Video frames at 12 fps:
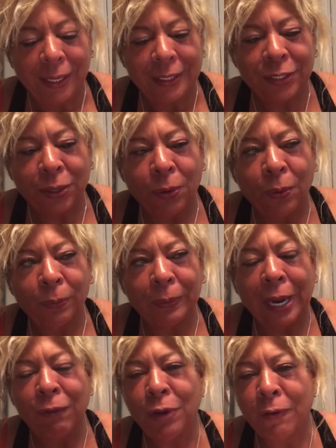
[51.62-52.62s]
So,
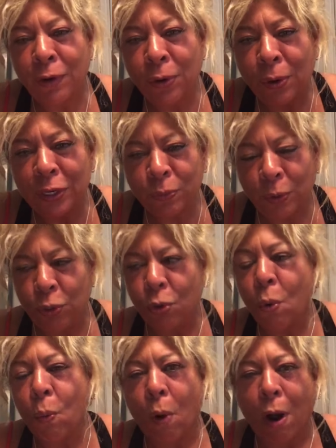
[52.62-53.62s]
have you ever noticed when you
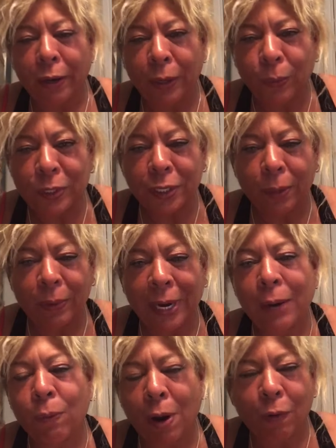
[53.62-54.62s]
go walking with someone?
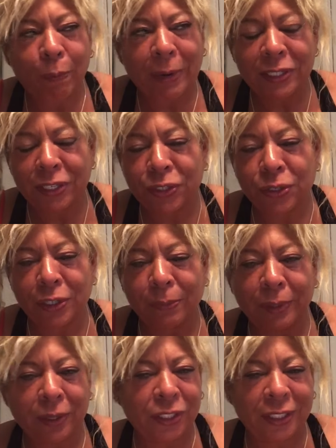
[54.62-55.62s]
I walk with my sister
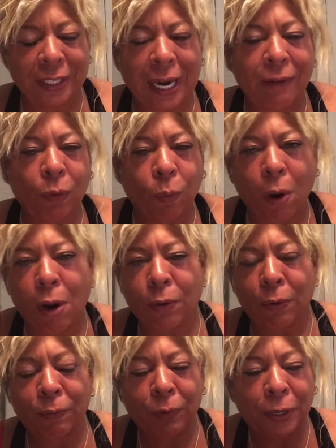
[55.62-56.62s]
sometimes. She's an avid
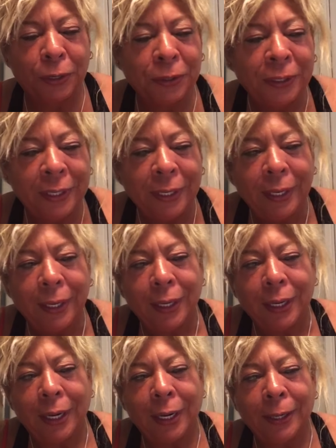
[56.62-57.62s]
walker and runner,
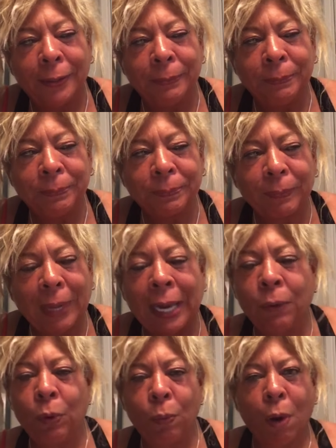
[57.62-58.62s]
um,
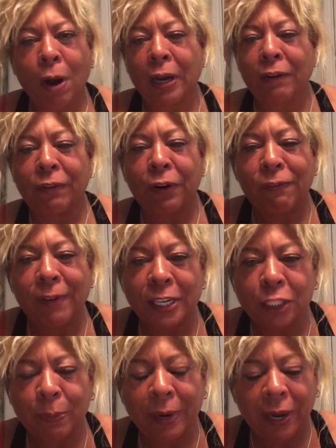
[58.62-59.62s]
and we walk at a very
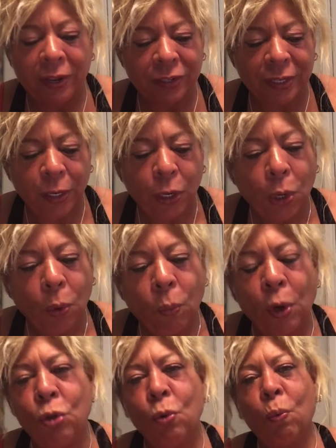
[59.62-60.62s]
fast pace.
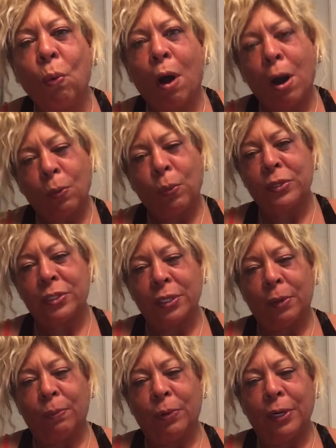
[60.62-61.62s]
When you walk with
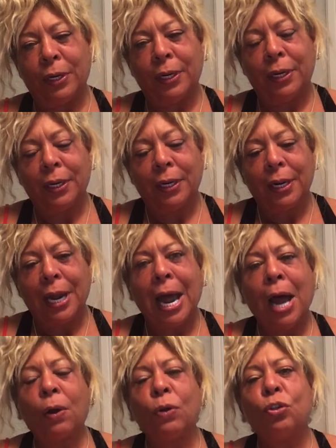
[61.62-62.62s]
someone,
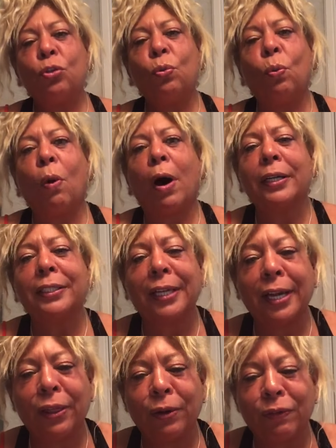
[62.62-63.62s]
how can two walk
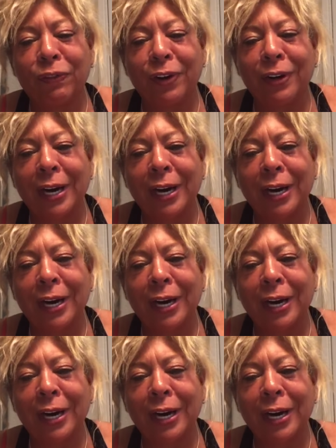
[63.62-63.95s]
together if they're